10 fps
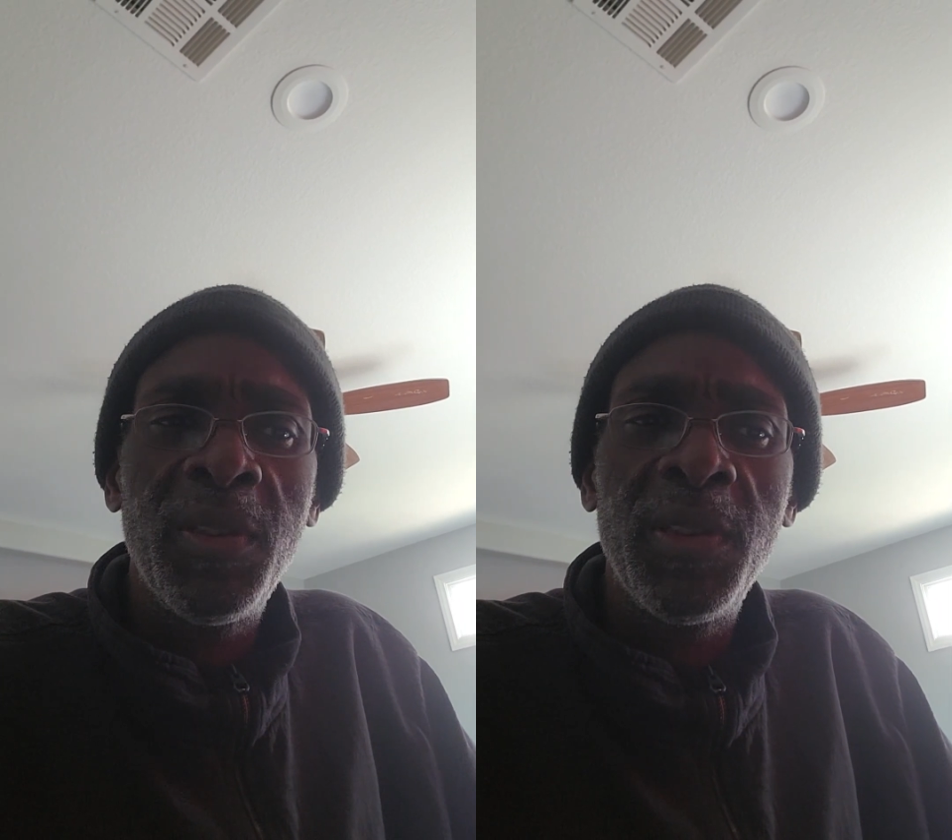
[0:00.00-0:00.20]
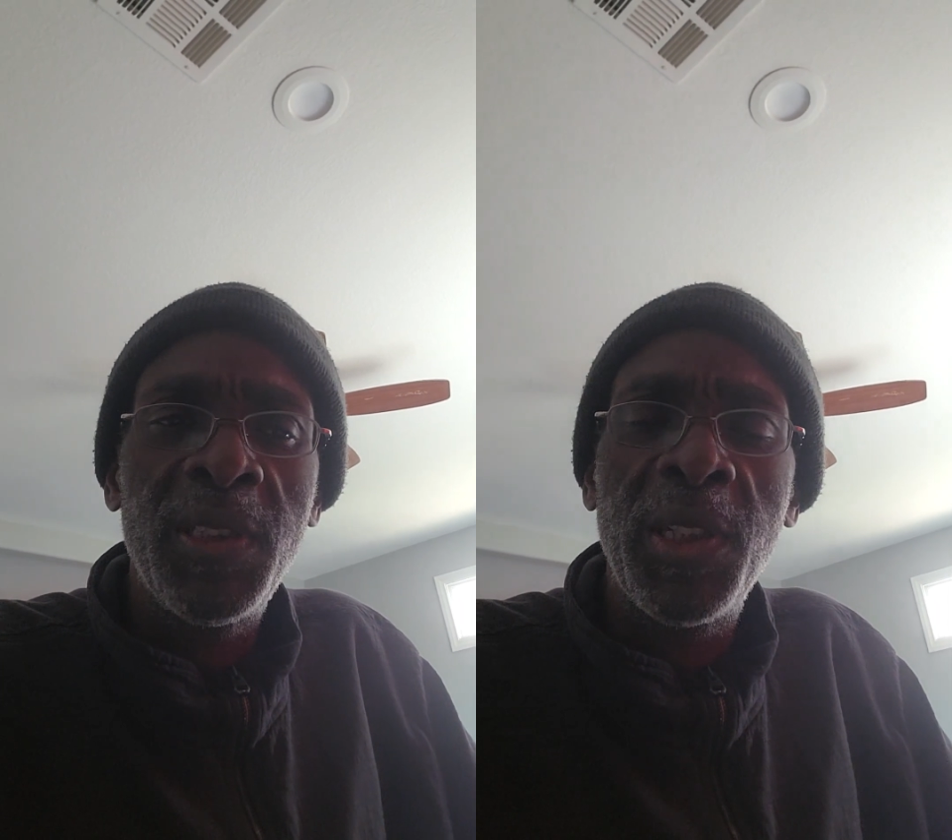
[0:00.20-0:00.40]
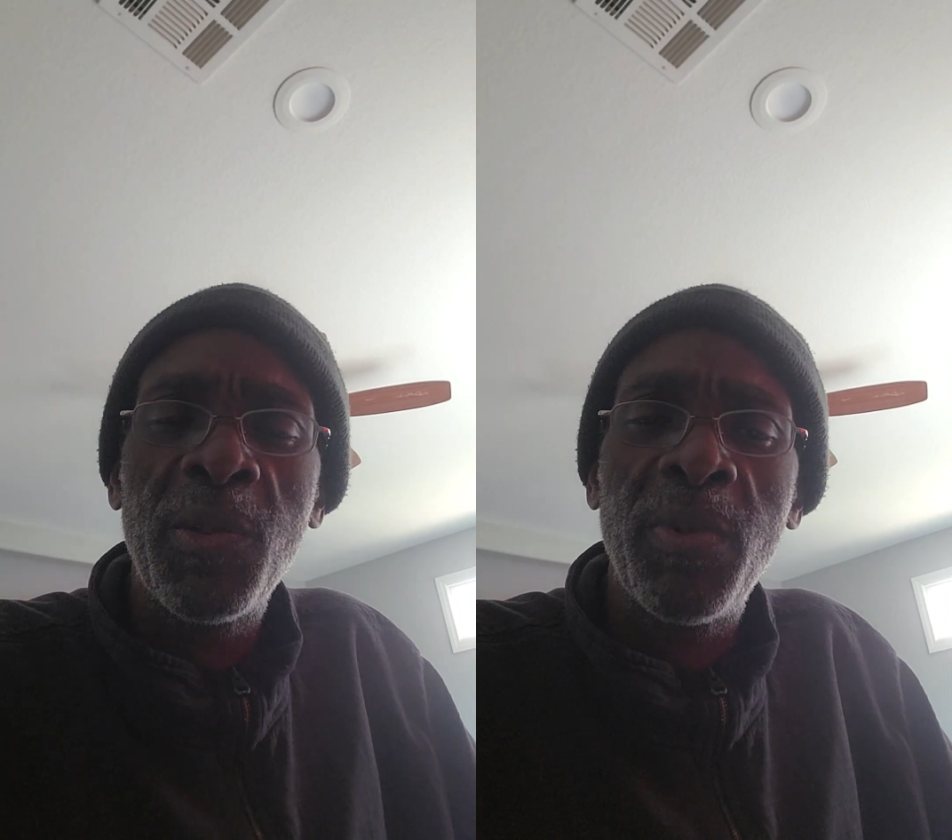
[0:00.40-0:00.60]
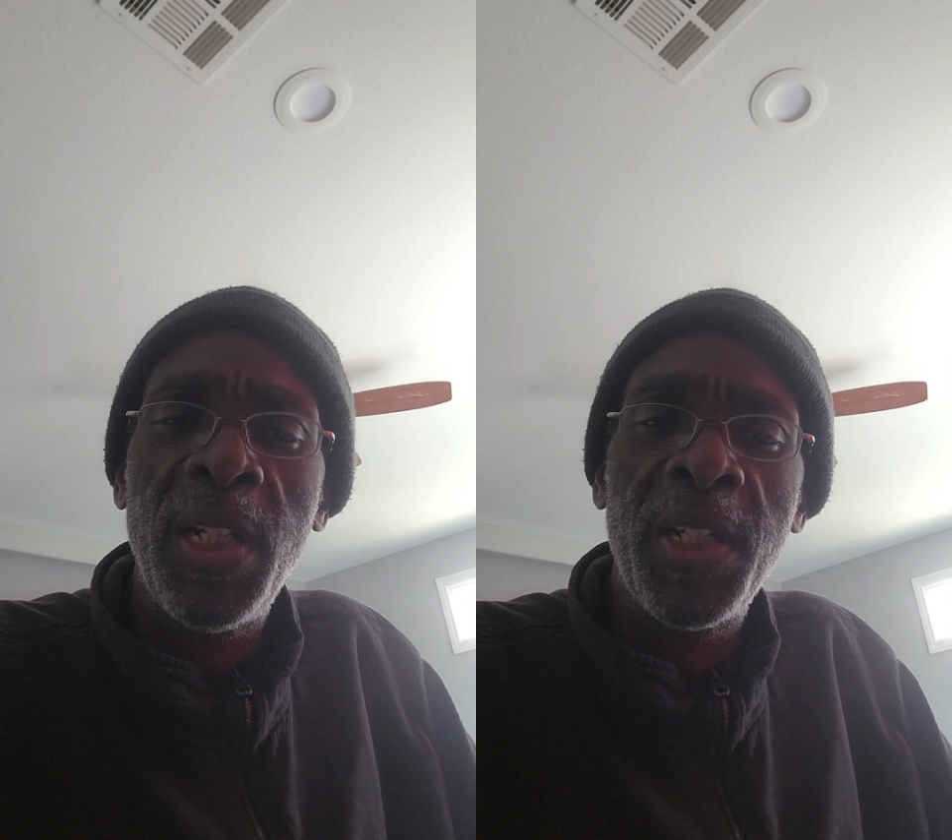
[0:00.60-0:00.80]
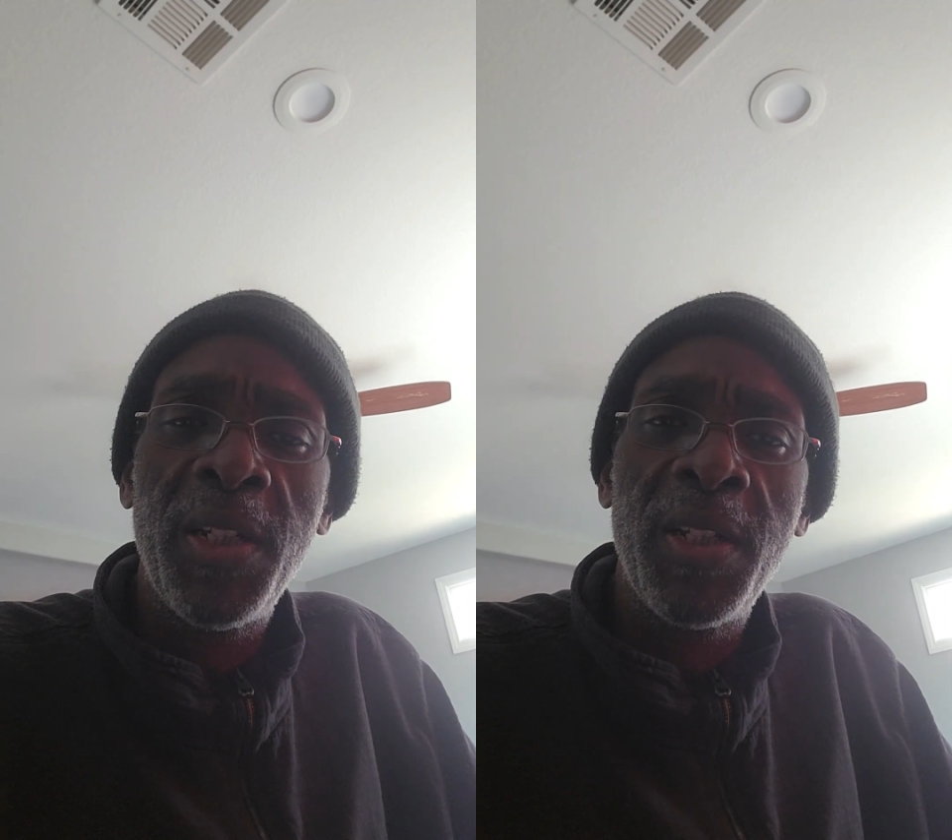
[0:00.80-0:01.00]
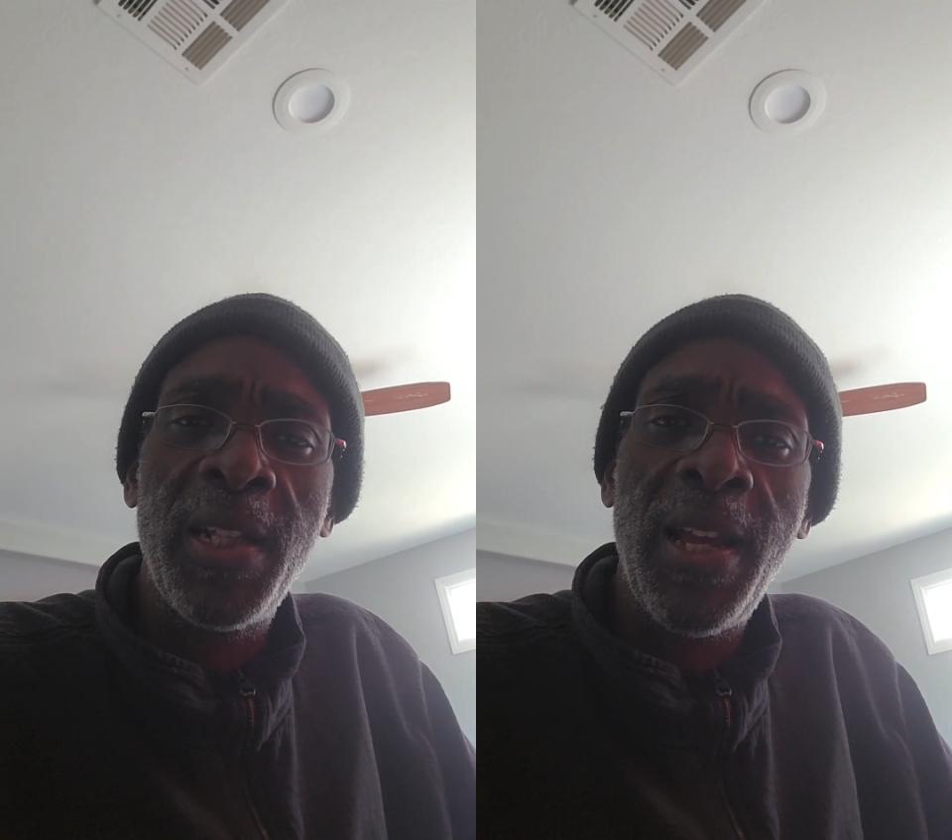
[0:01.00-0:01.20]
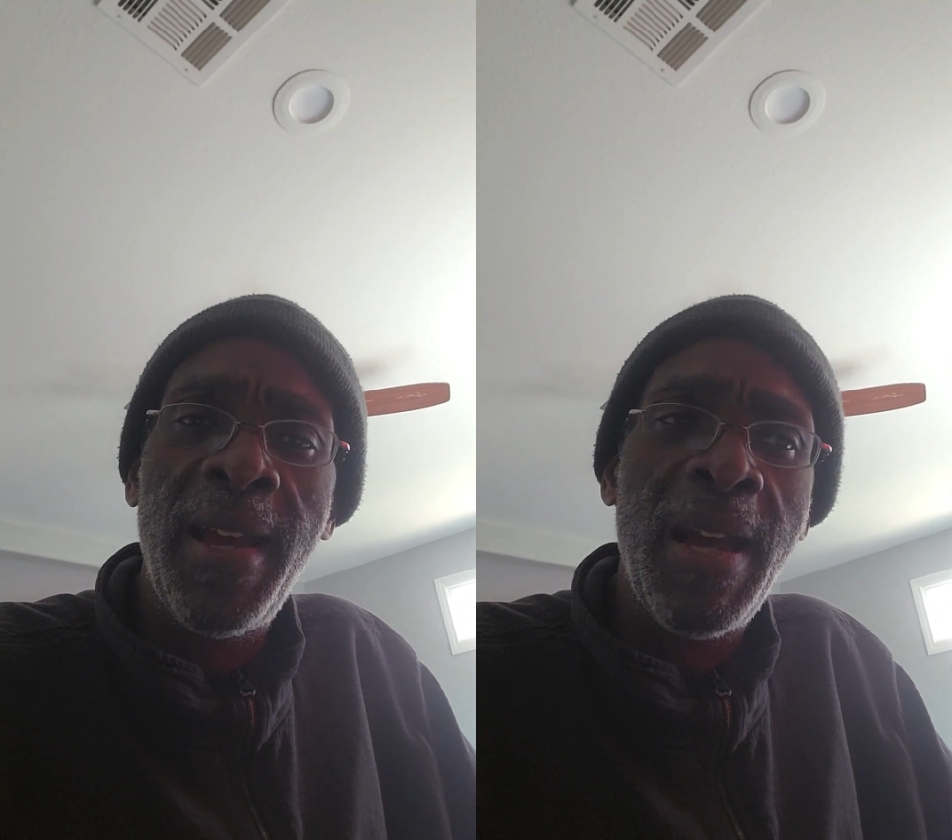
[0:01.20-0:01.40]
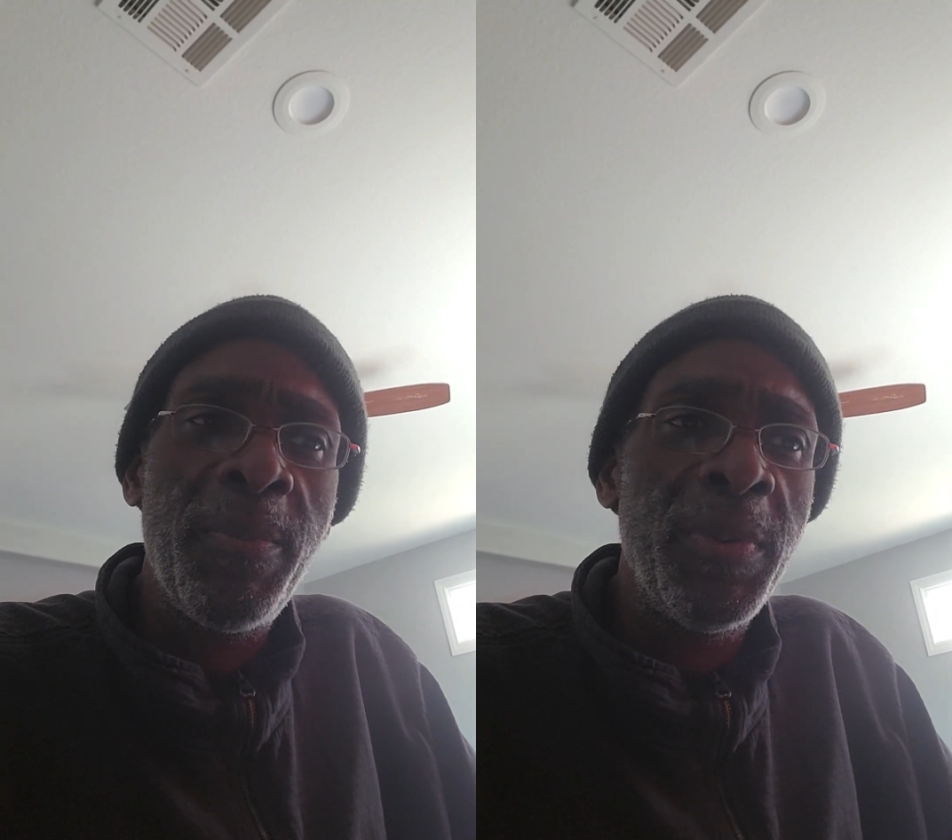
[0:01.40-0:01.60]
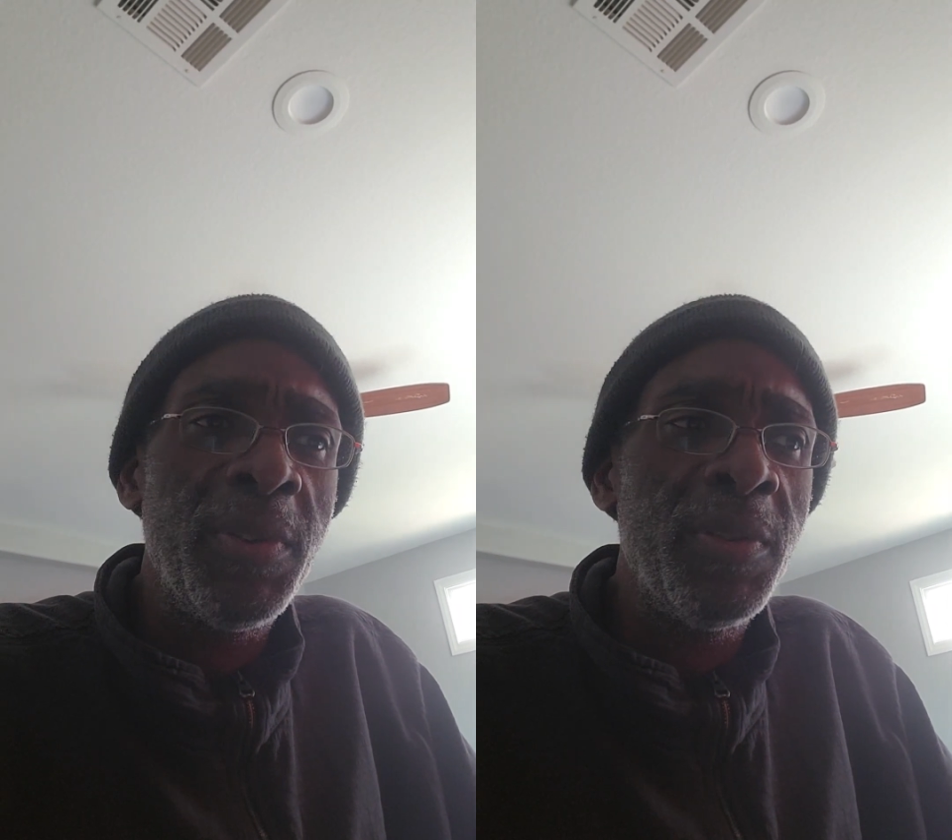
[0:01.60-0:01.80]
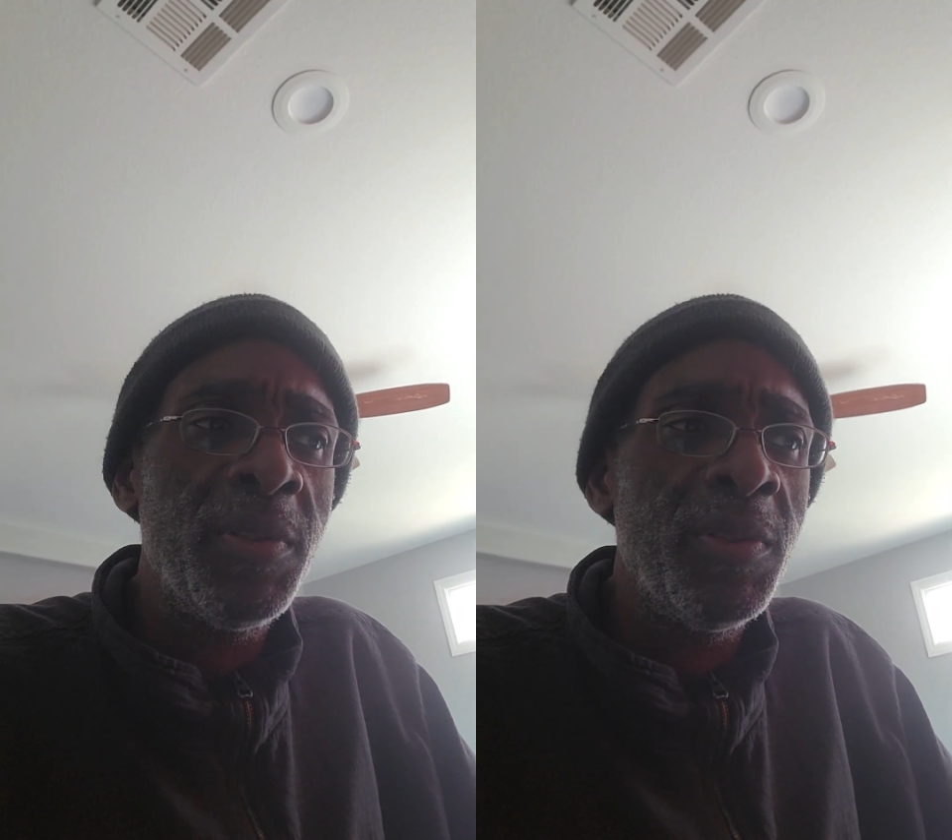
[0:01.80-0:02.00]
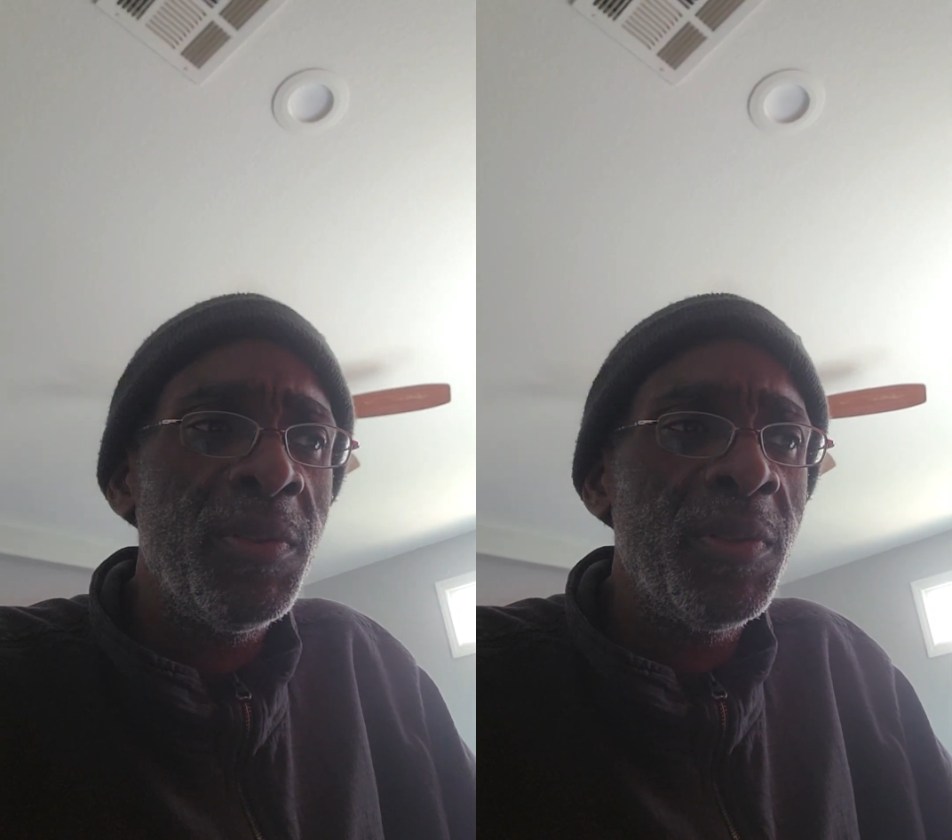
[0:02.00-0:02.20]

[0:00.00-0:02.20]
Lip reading: situations that happened